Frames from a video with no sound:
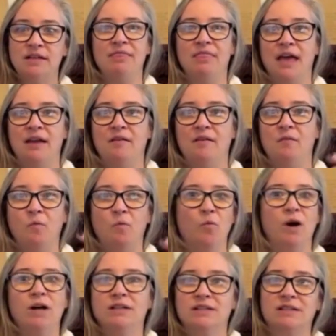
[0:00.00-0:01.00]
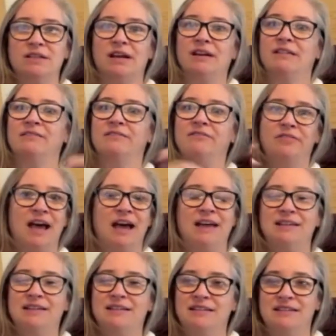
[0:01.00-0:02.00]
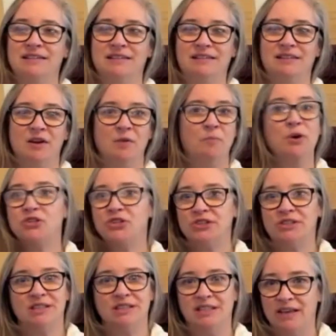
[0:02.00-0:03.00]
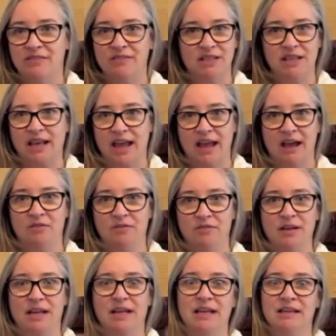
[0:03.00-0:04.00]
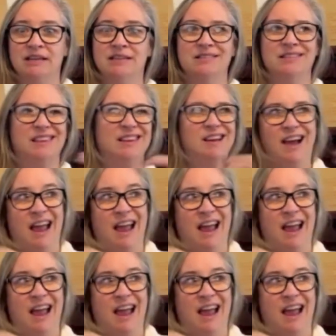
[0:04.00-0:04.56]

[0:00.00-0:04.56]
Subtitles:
And then once kind of that emergency savings account is,